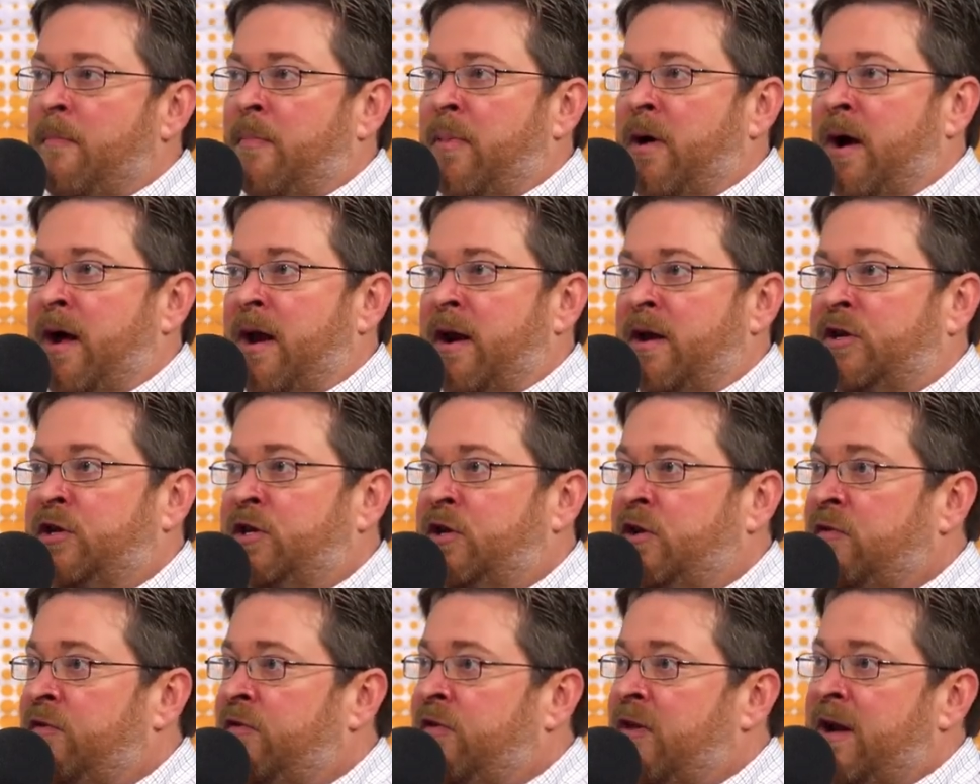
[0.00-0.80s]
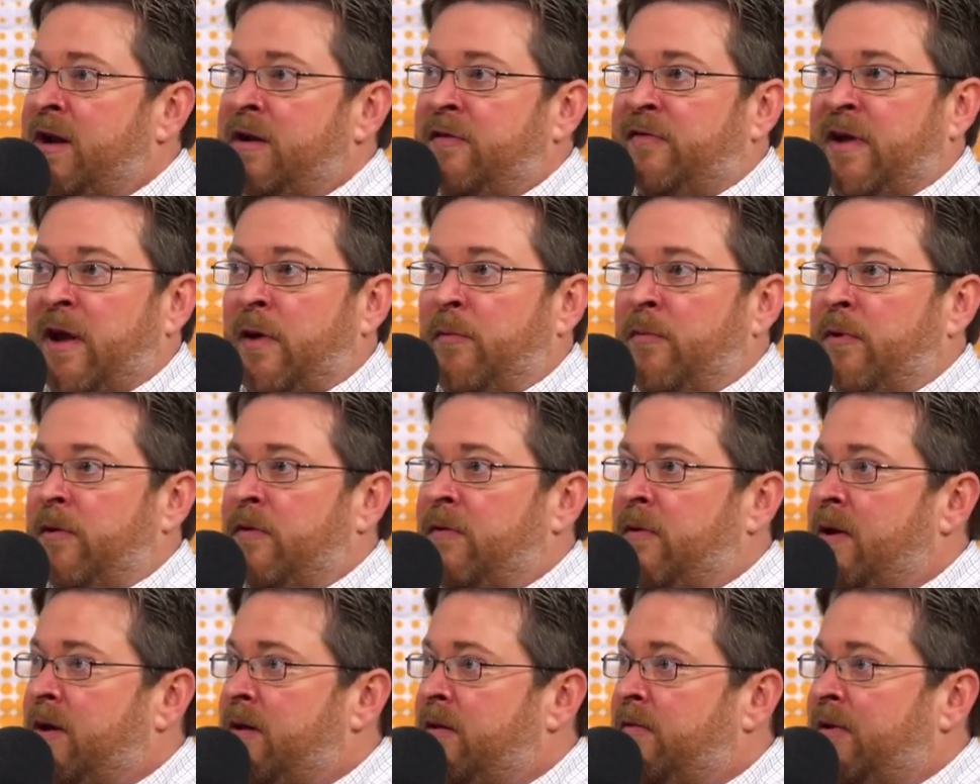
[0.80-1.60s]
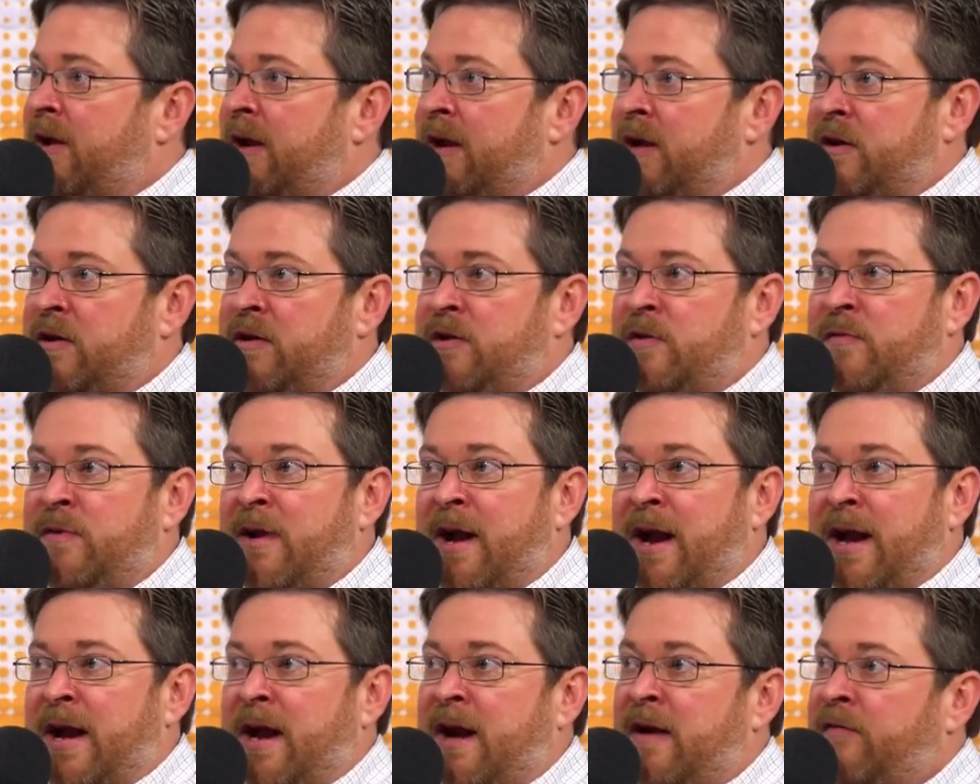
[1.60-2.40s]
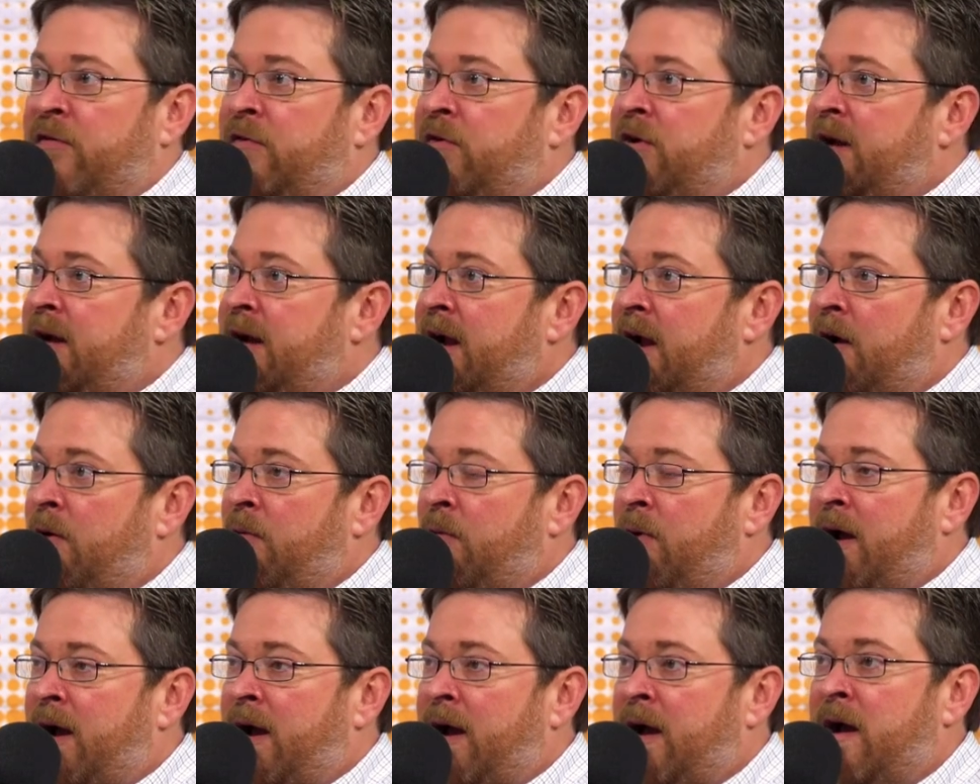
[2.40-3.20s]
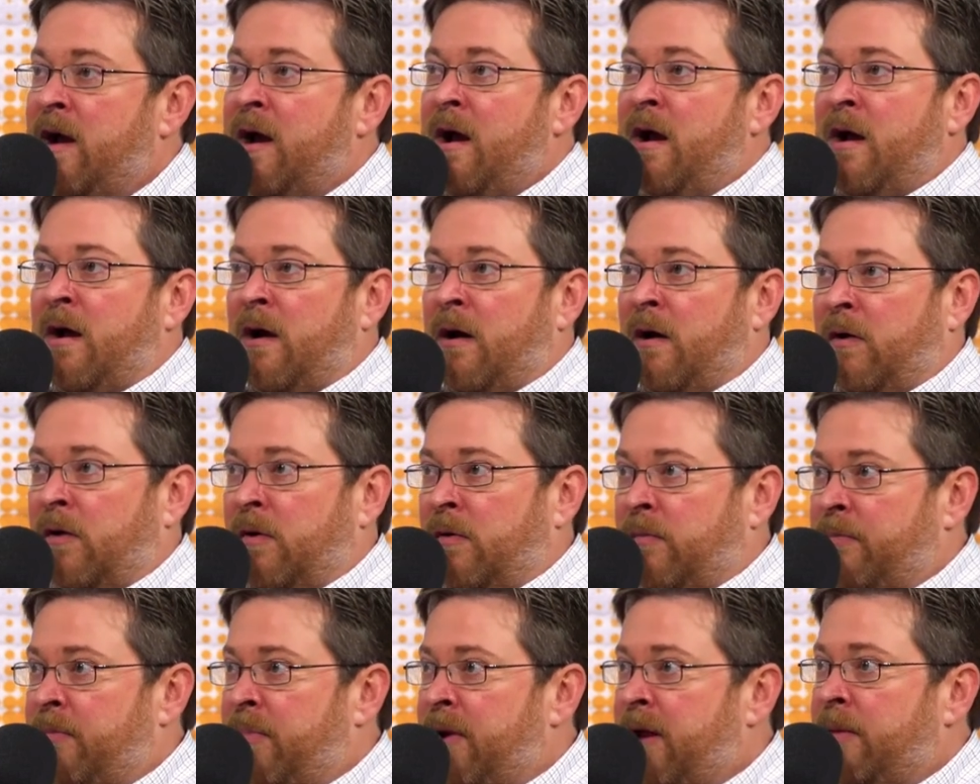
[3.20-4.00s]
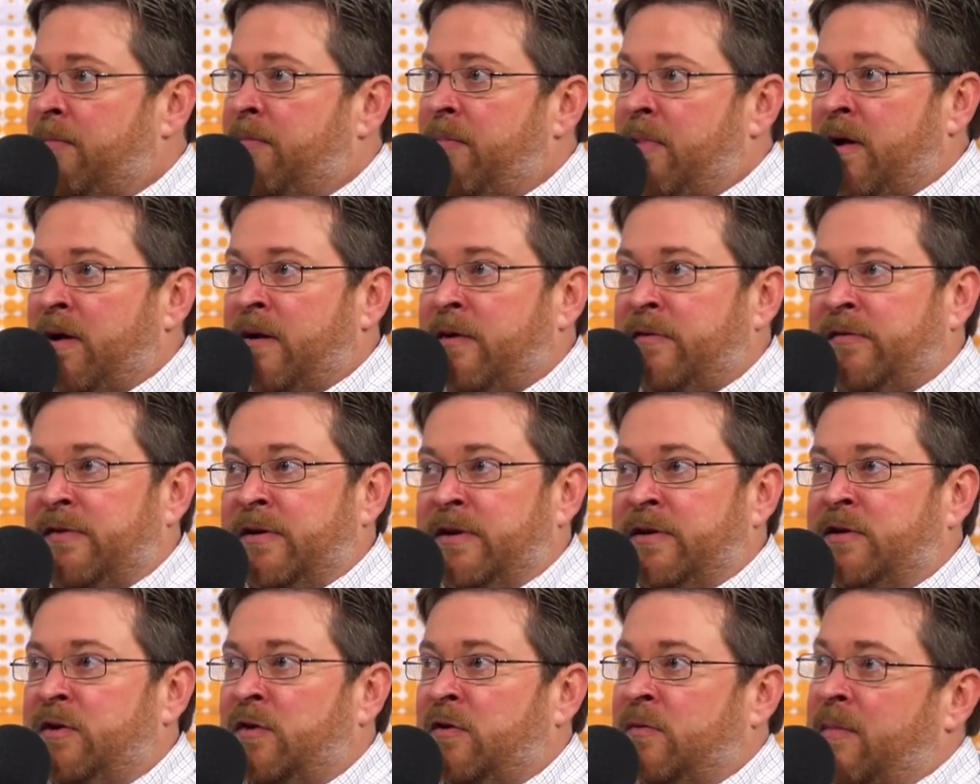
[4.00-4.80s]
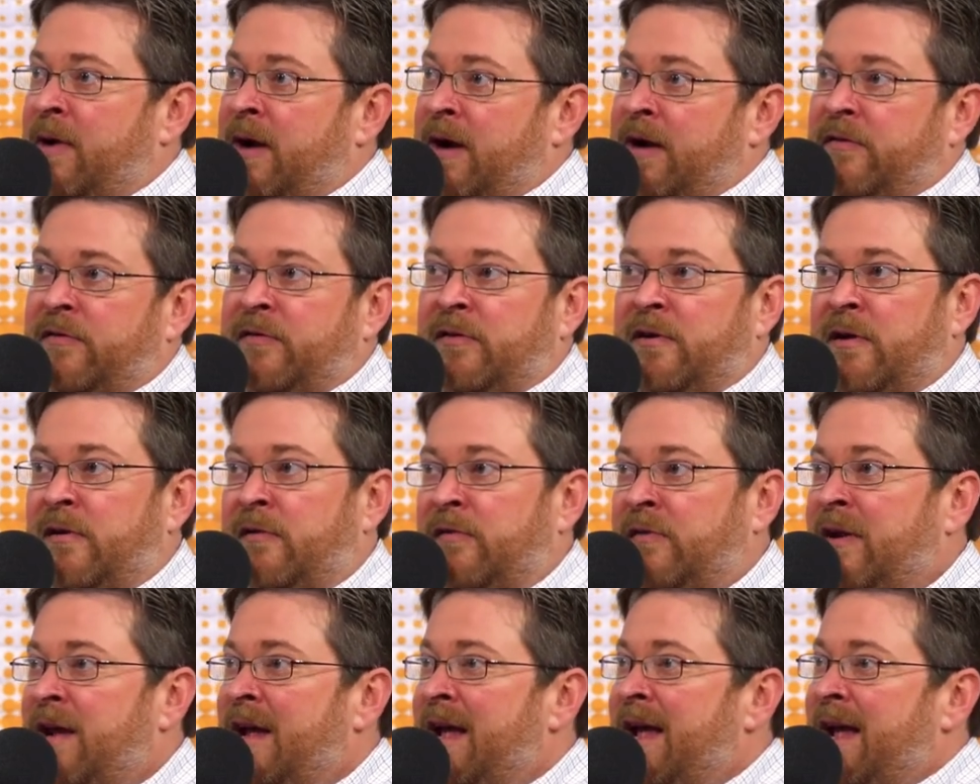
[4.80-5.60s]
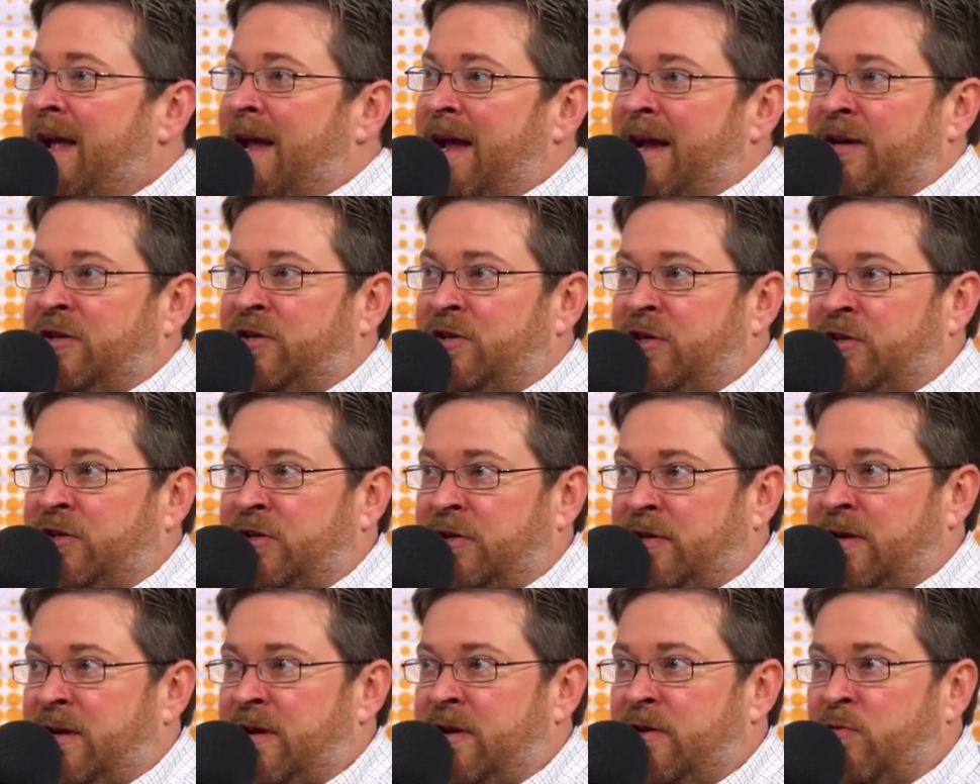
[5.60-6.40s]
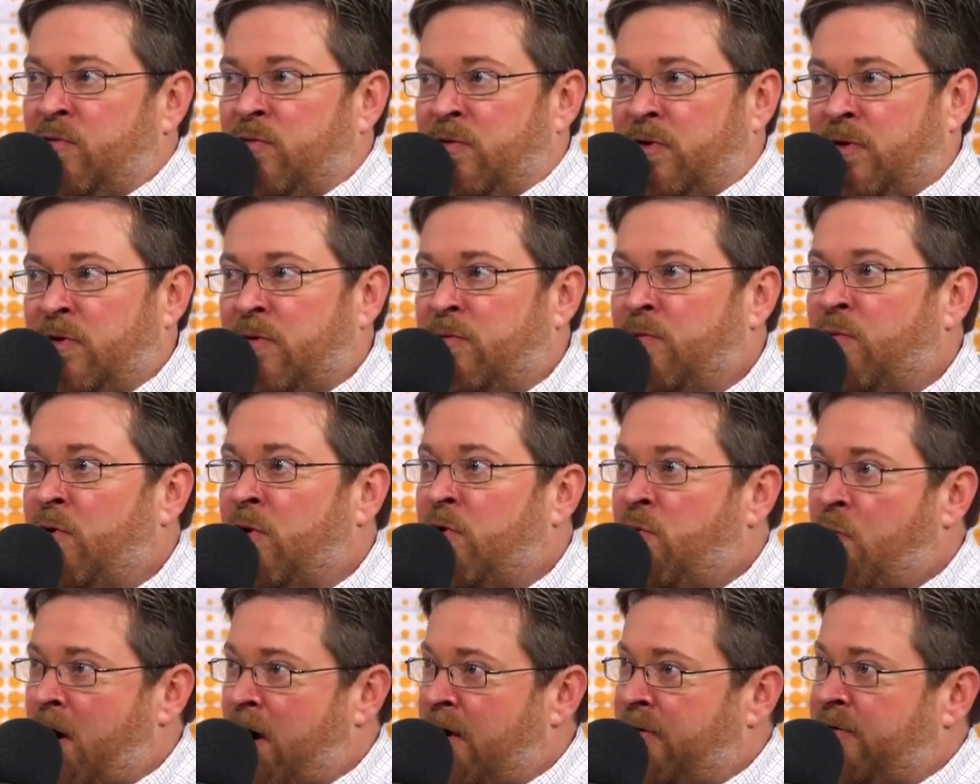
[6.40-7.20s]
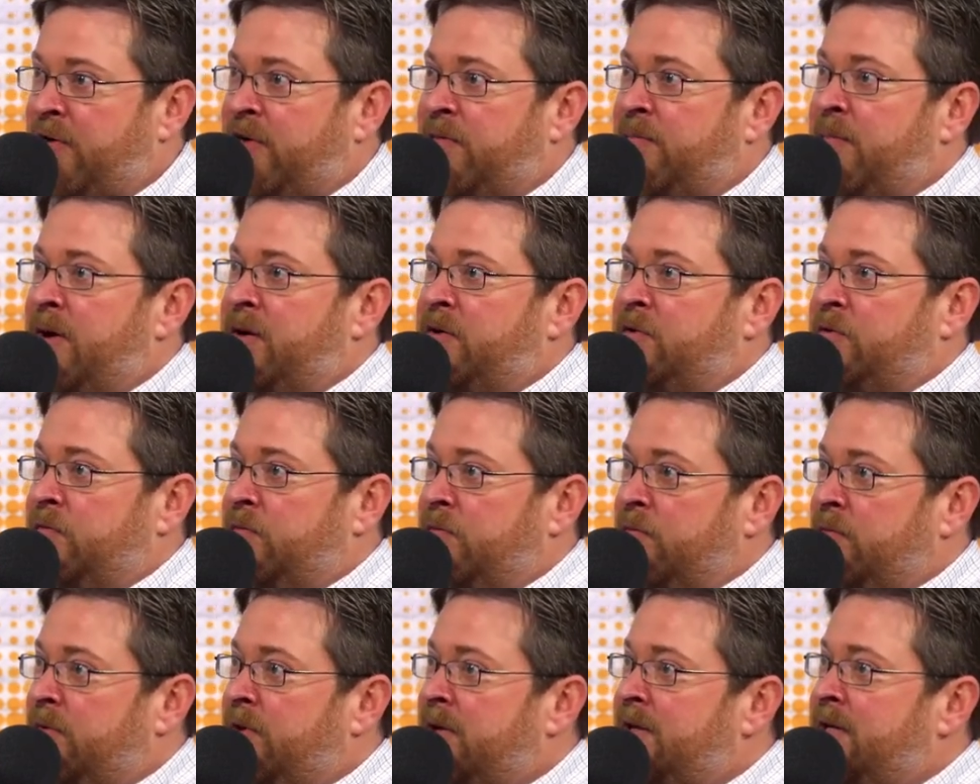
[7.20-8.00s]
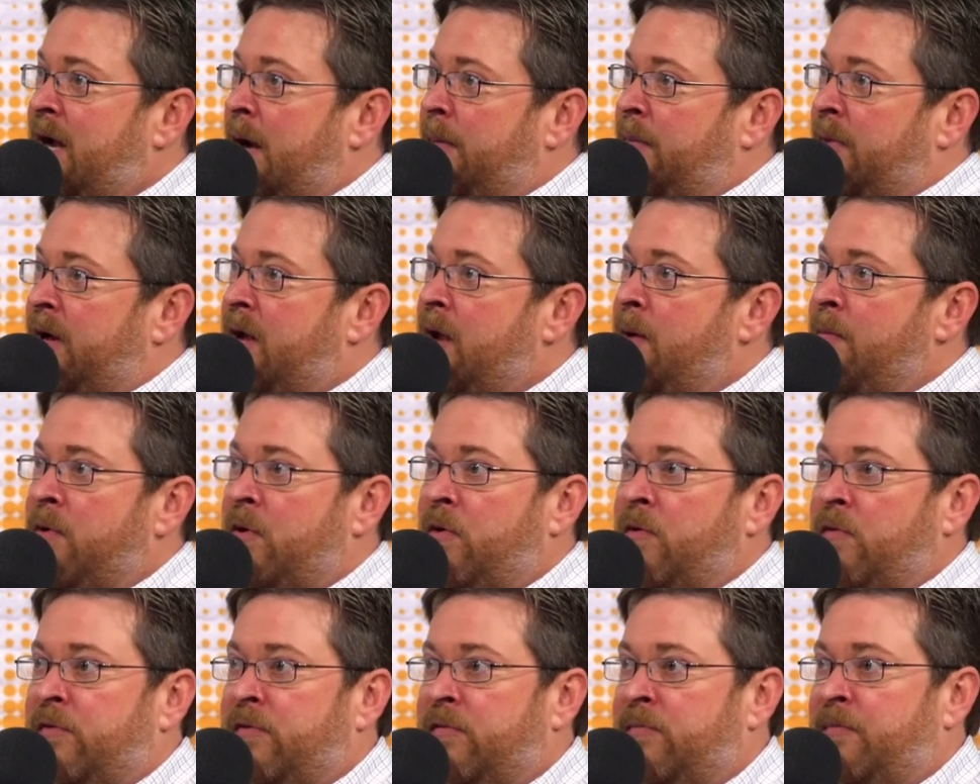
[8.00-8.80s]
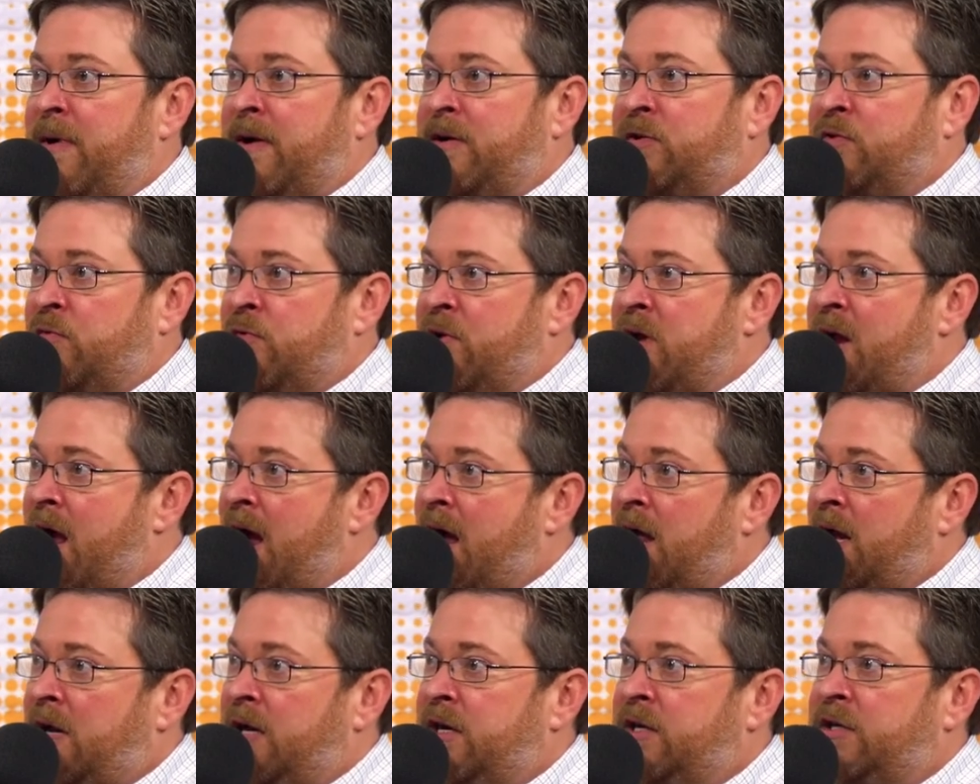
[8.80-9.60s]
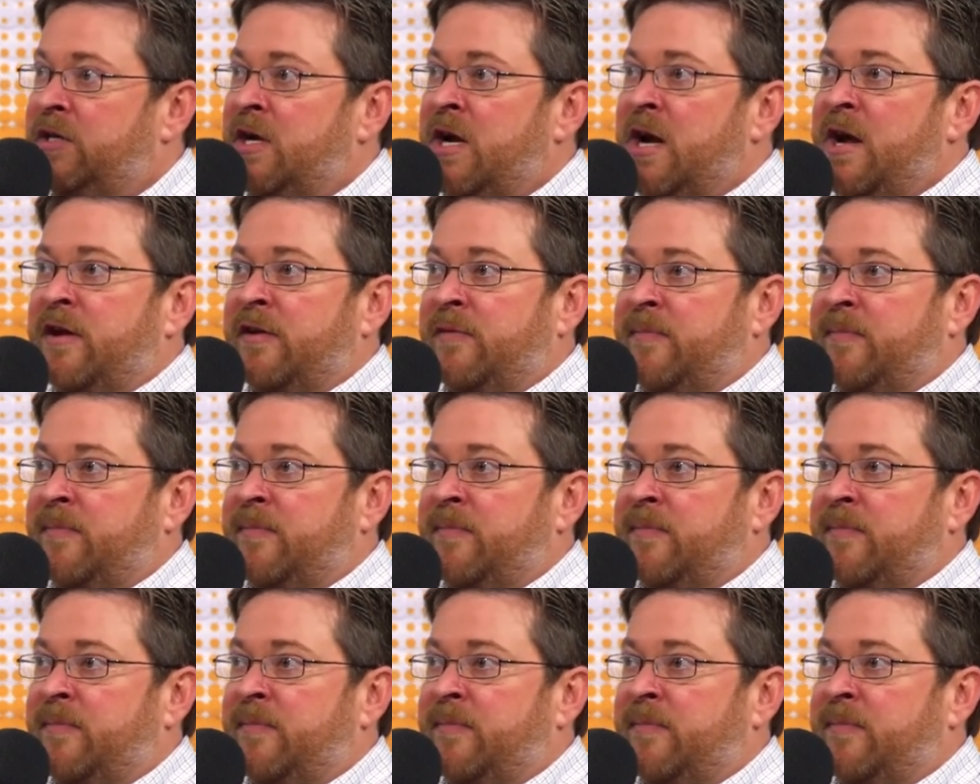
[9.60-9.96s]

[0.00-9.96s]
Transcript: But 2 things I would say do not ever DIY are bed bugs and termites, because it just requires a special type of chemical, special knowledge,